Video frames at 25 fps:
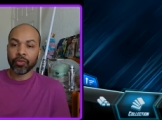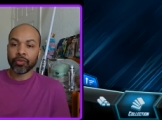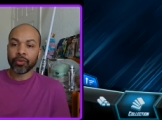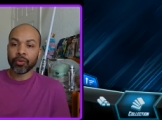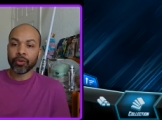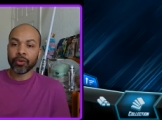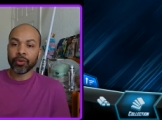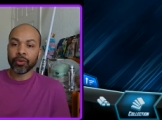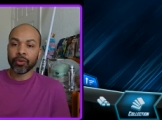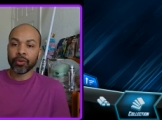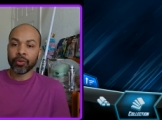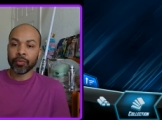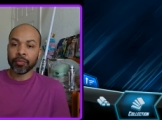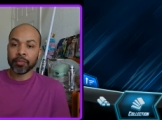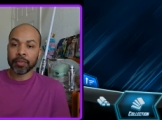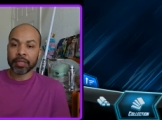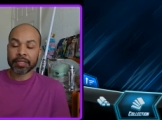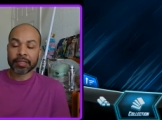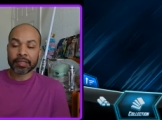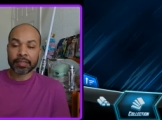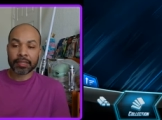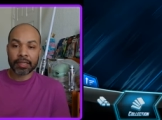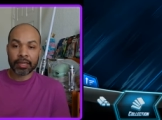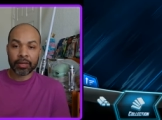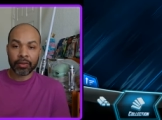through
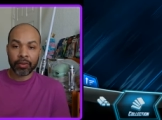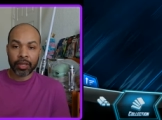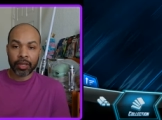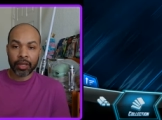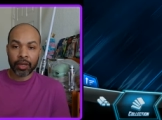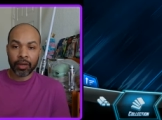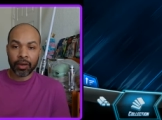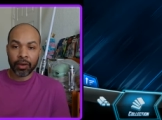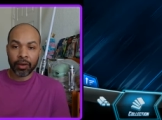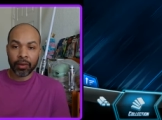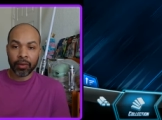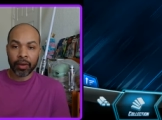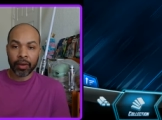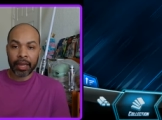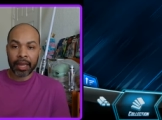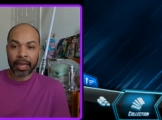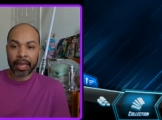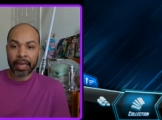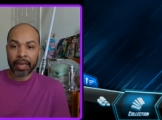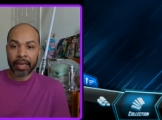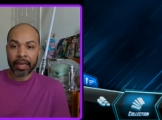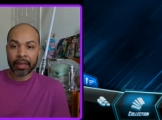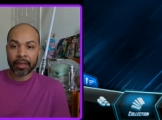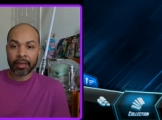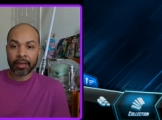Mysterio
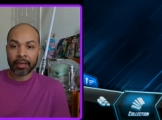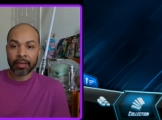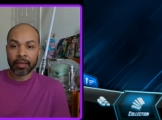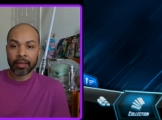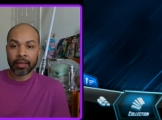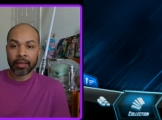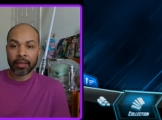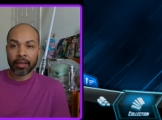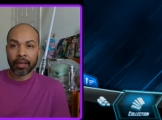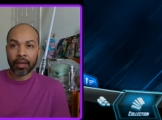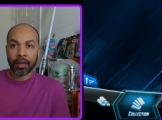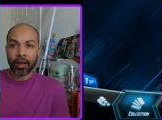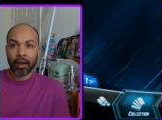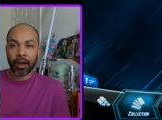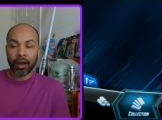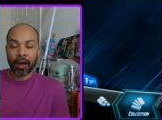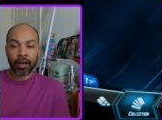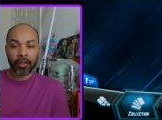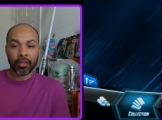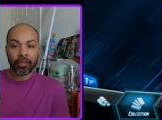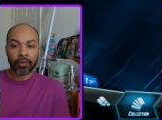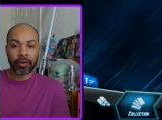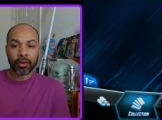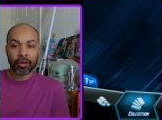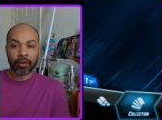and
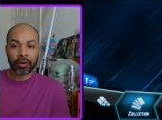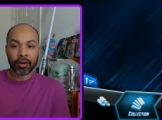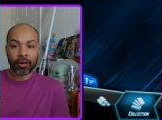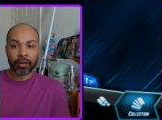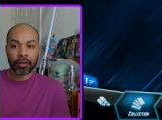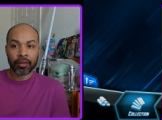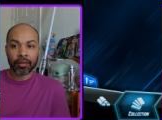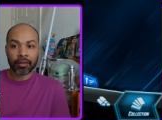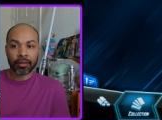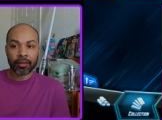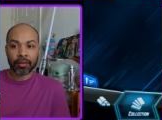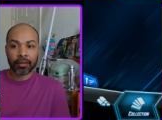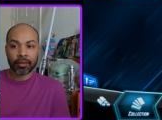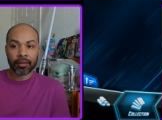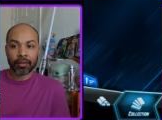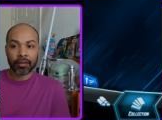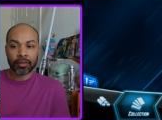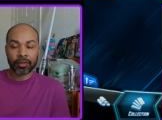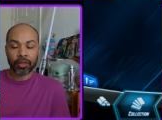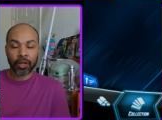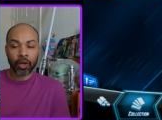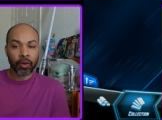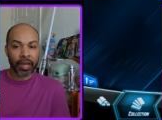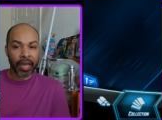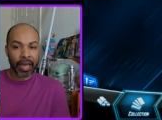other
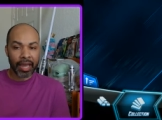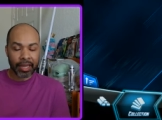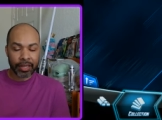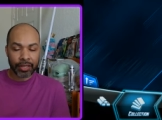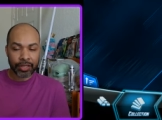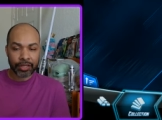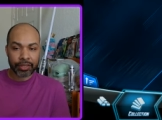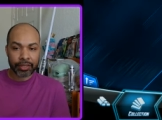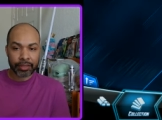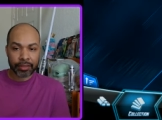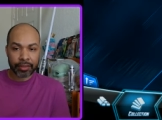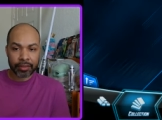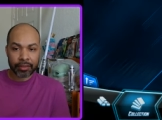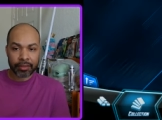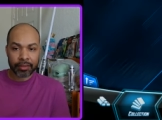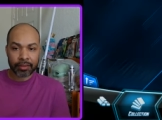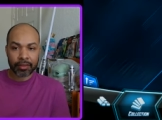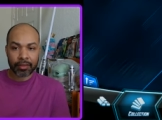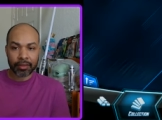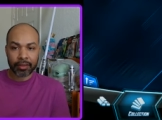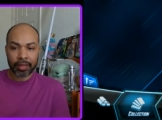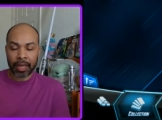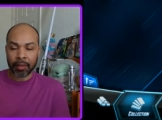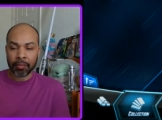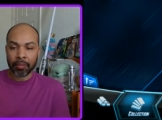
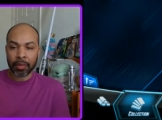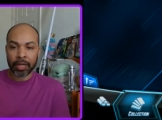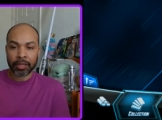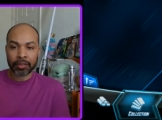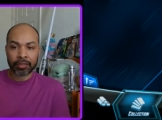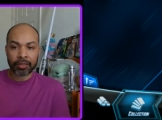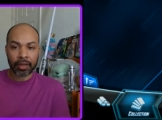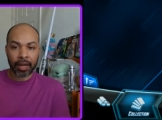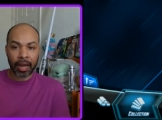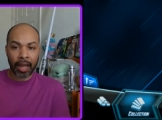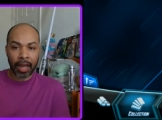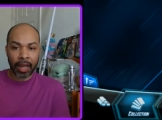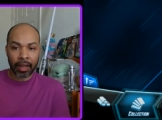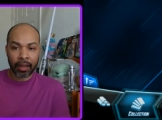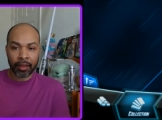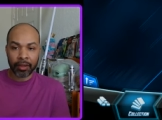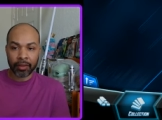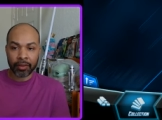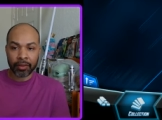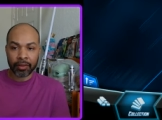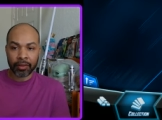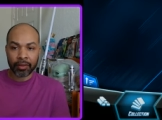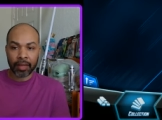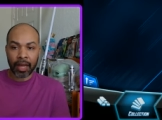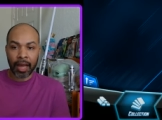locations like Monster
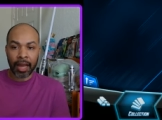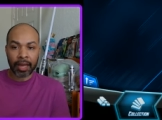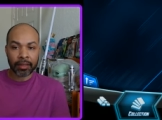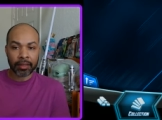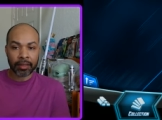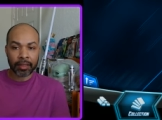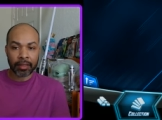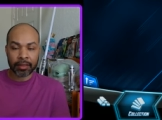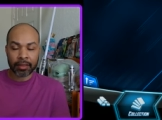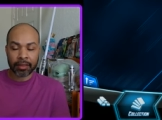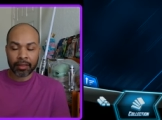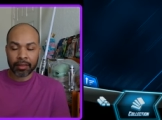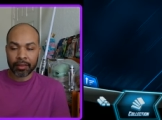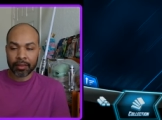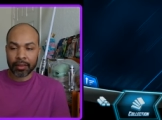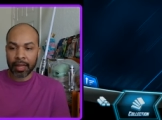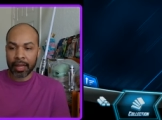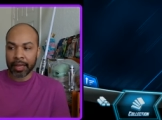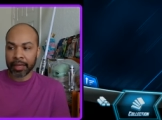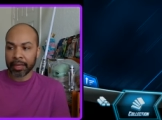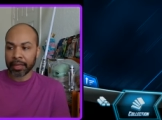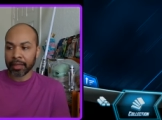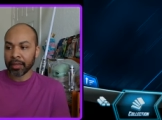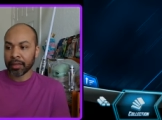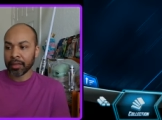Isle, Island,
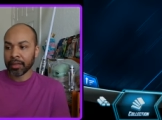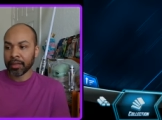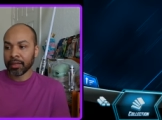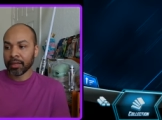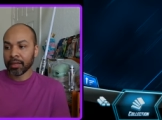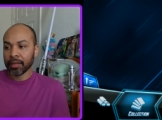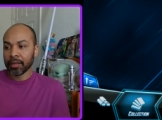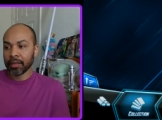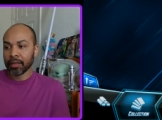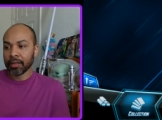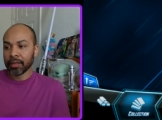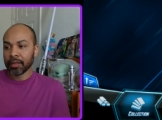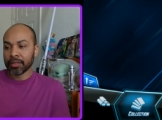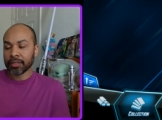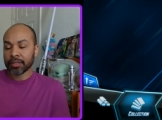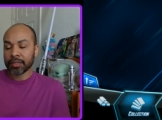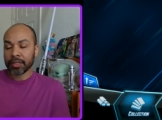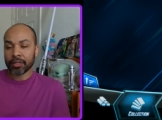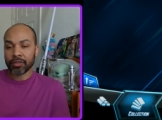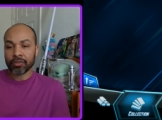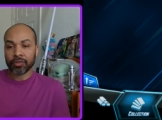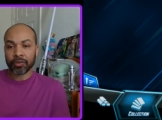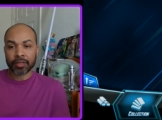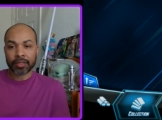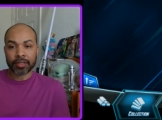like
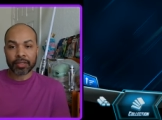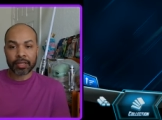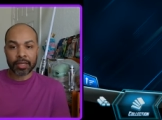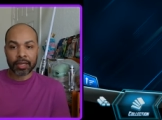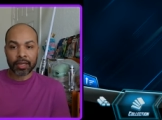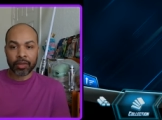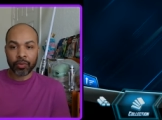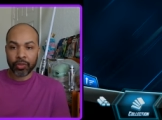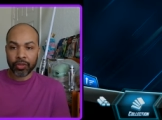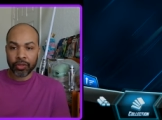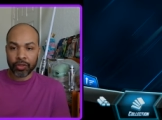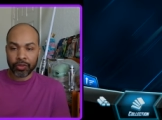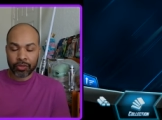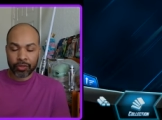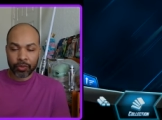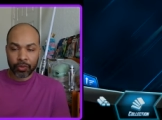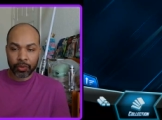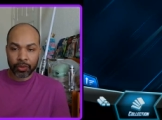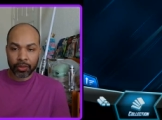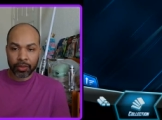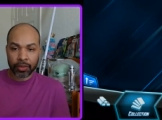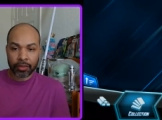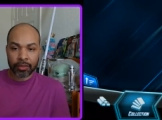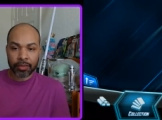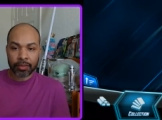Central City with the
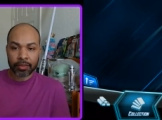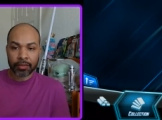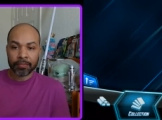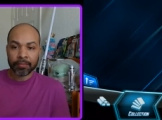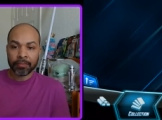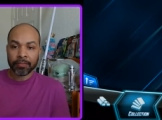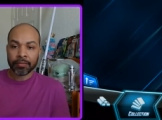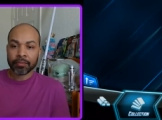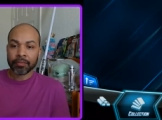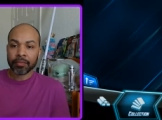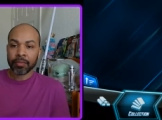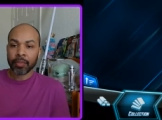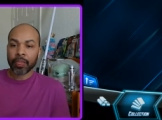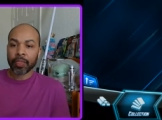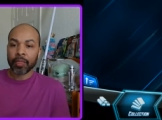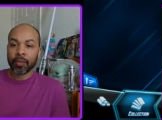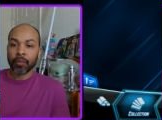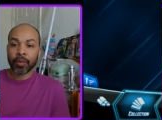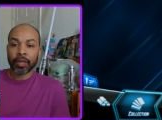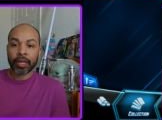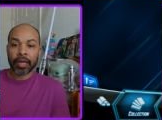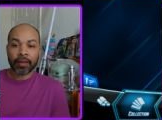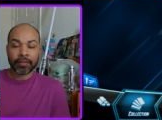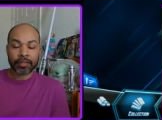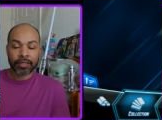squirrels.
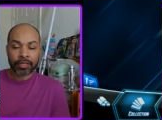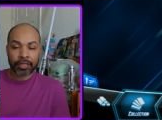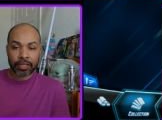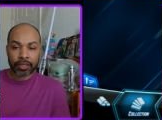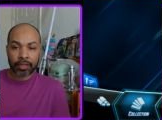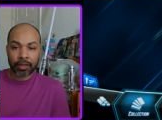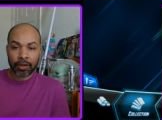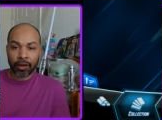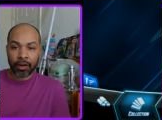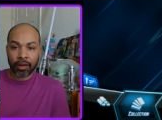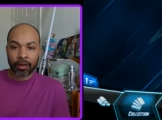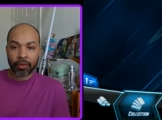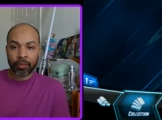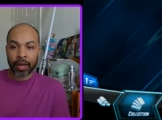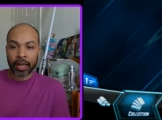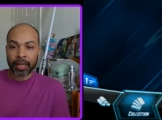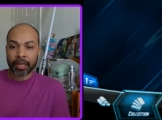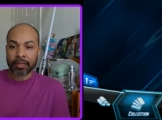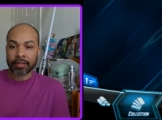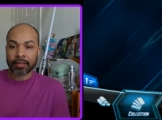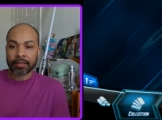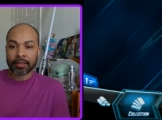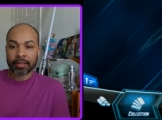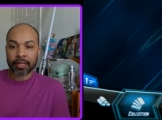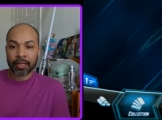We have She-Hulk where I
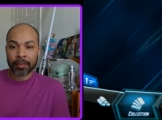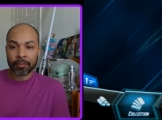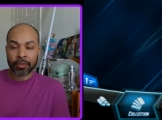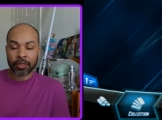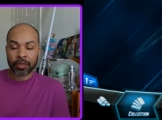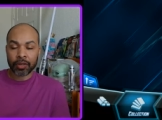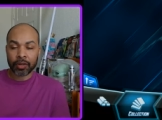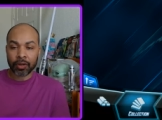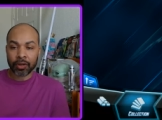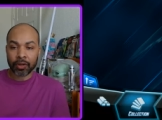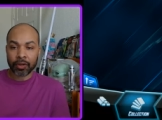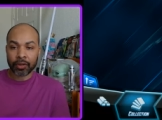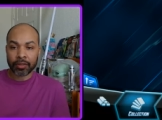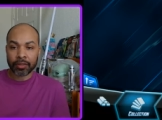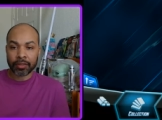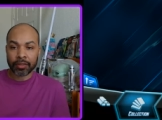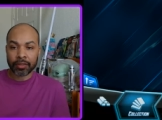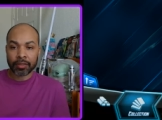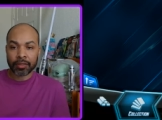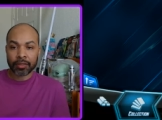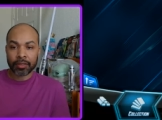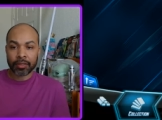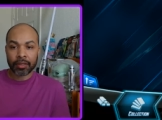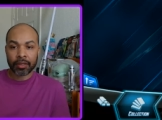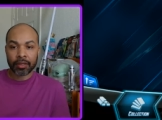can skip
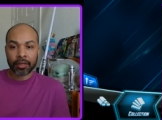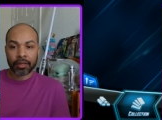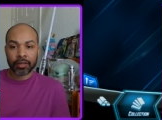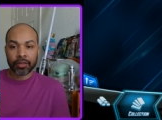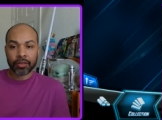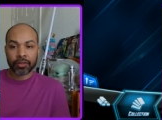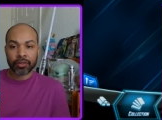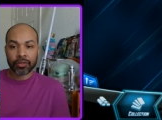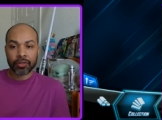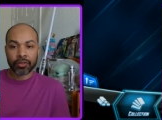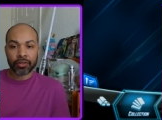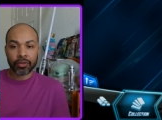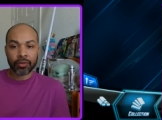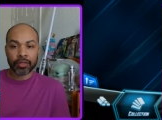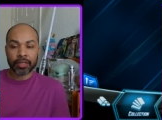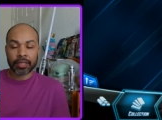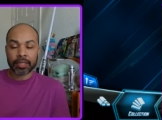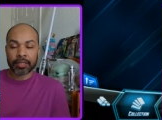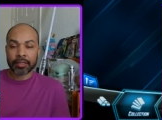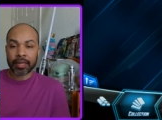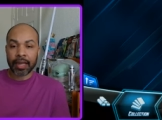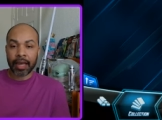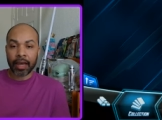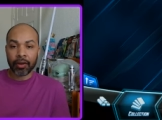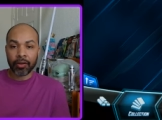turns to
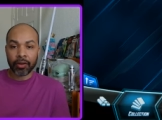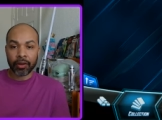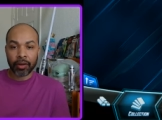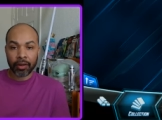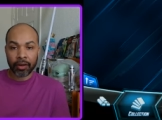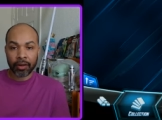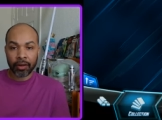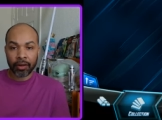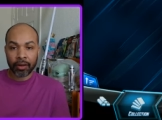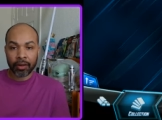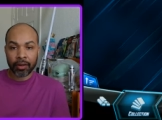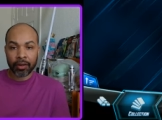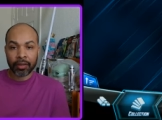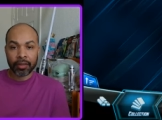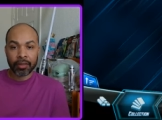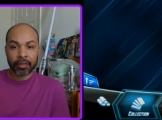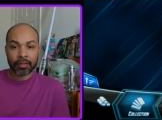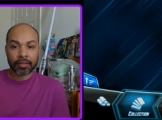discount her.